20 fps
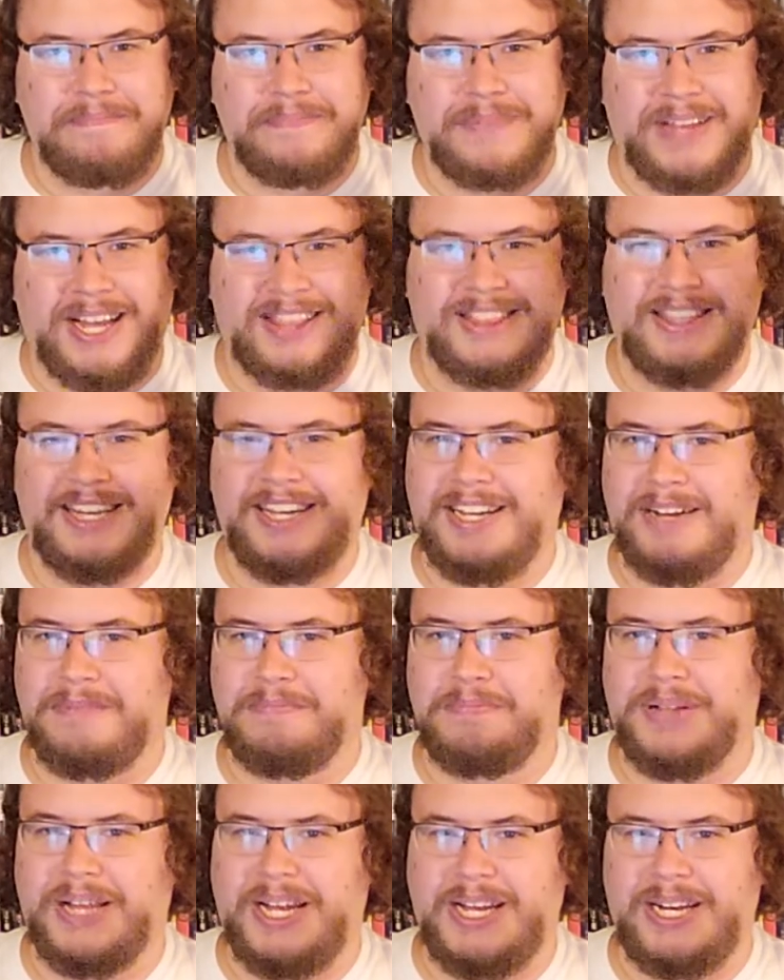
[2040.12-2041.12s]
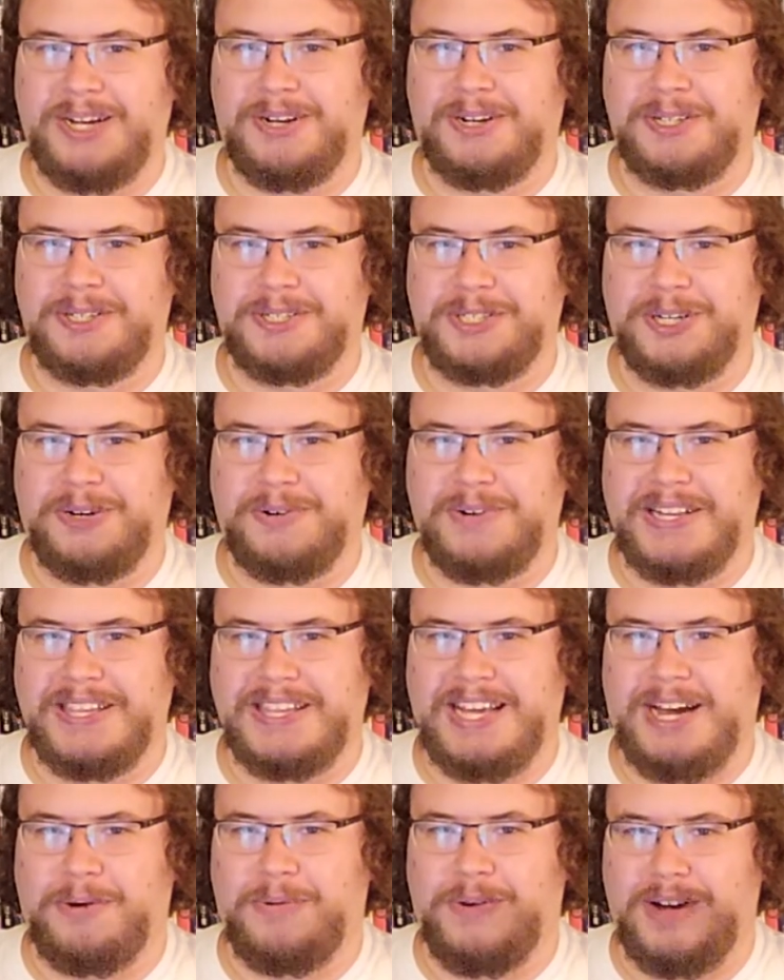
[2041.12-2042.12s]
I think I'm planning on showing
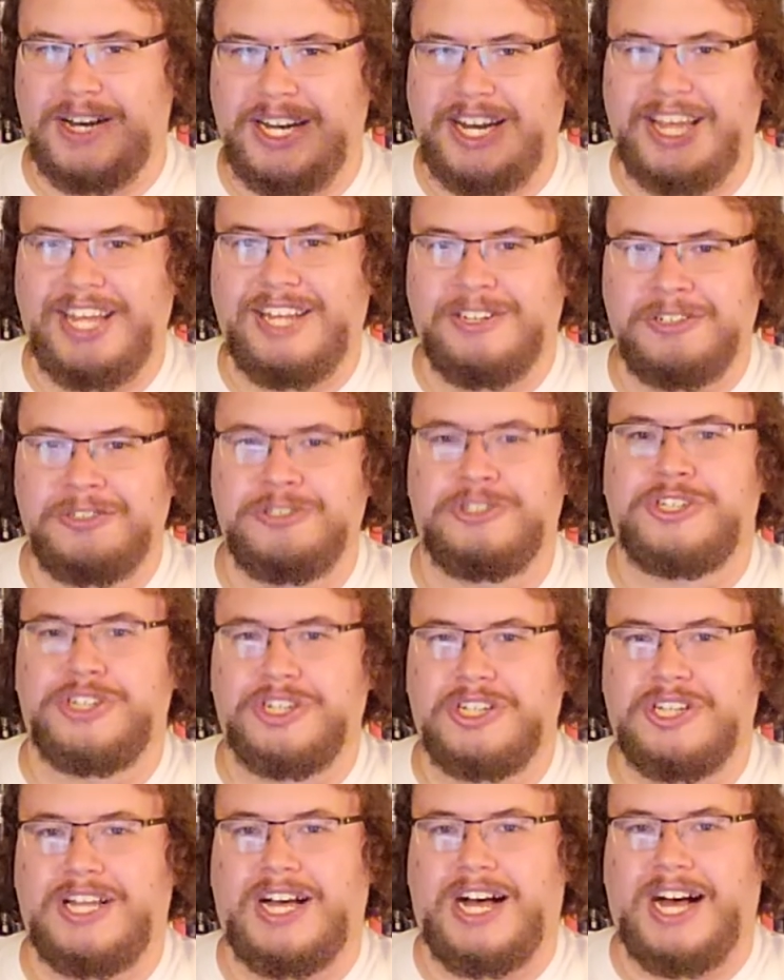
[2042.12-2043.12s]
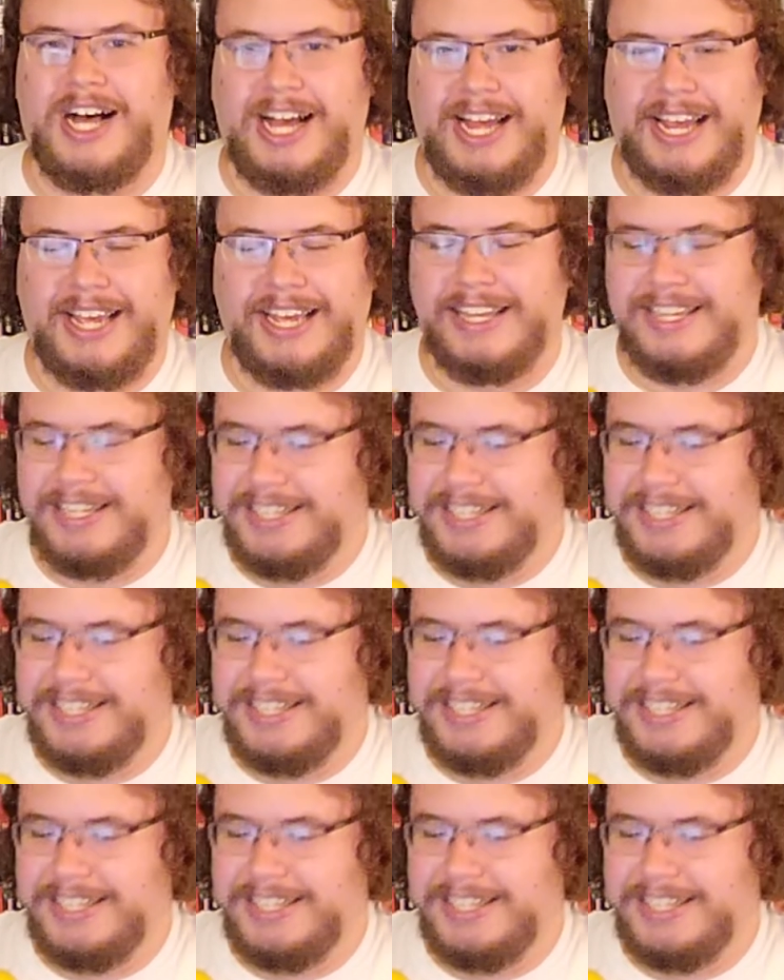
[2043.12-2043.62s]
that one in July.